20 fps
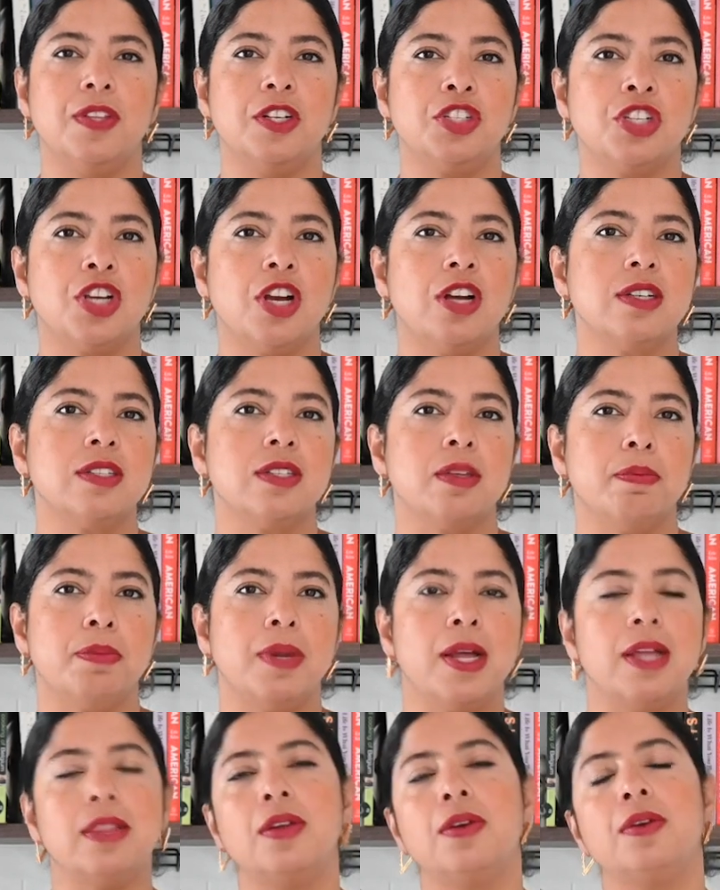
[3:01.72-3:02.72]
of the chunks
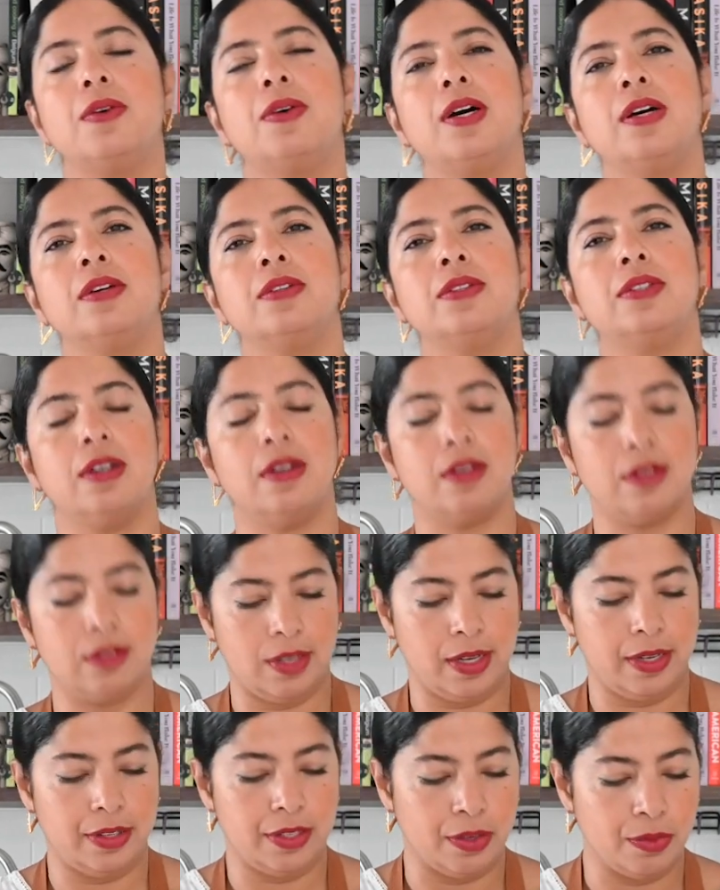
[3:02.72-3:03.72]
of plátano out there,
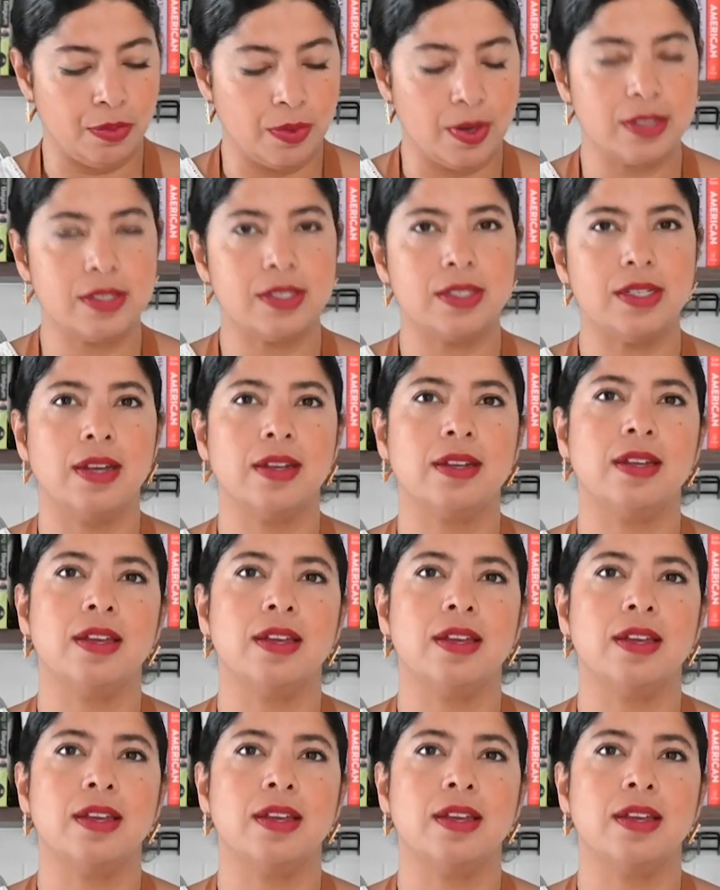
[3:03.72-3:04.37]
nice and rustic.